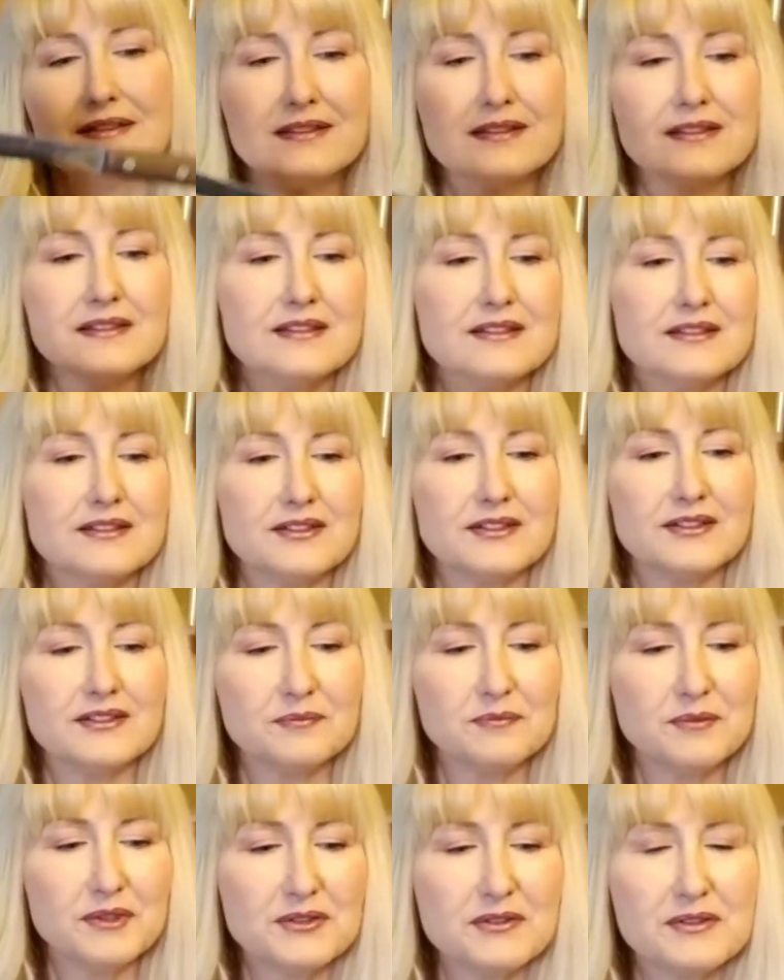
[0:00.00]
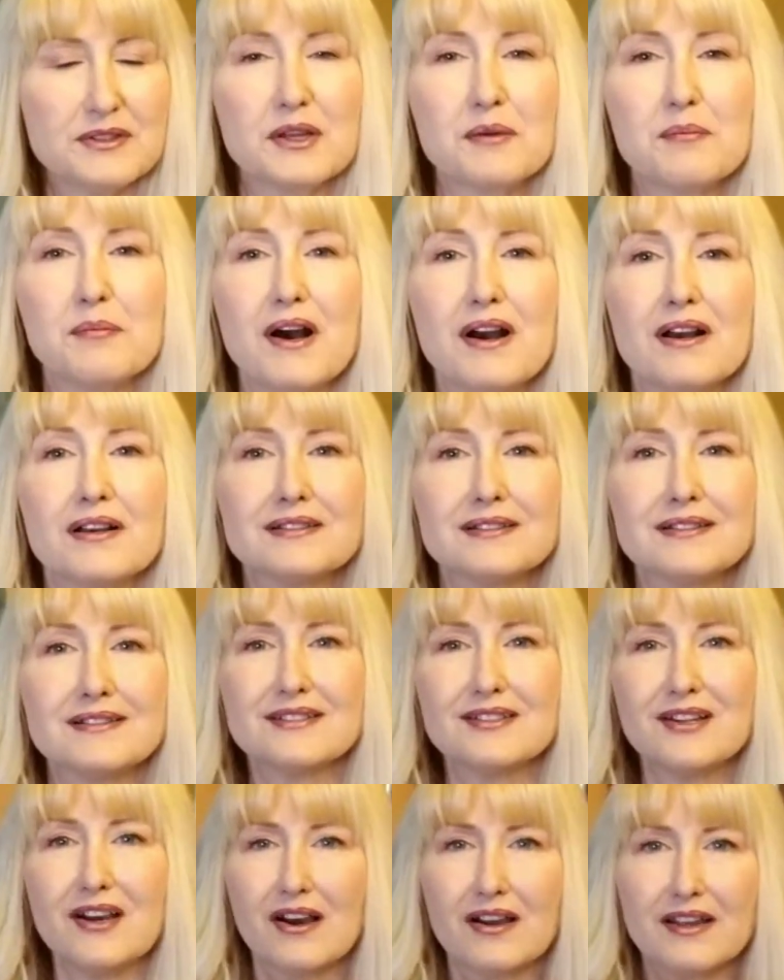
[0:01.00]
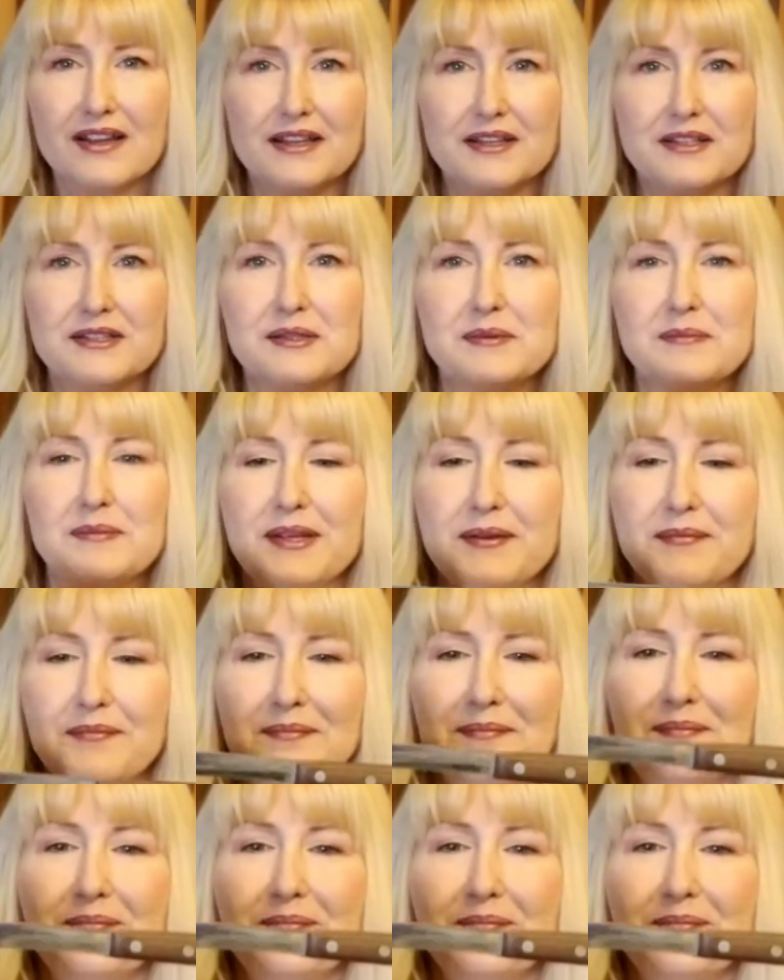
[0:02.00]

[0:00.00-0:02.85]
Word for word: little music box is talking to me.